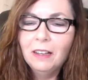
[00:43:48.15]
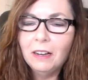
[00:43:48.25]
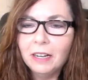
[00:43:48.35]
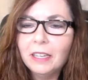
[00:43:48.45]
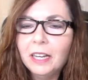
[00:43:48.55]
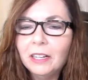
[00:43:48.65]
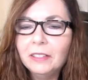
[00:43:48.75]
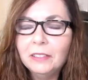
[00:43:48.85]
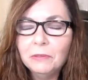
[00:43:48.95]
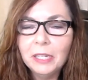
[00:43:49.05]
All right.
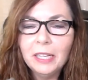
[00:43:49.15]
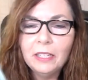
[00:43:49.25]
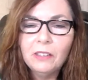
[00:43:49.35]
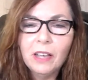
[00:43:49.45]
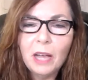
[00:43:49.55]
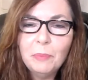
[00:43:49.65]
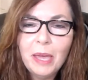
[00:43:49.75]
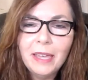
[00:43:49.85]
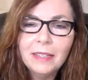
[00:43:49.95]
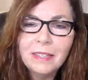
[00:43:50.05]
Carolyn Reed, you got
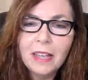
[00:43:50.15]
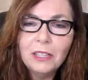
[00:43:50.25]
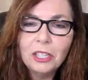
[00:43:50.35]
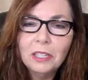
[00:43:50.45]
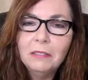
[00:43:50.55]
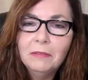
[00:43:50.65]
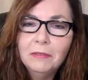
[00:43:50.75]
pay attention.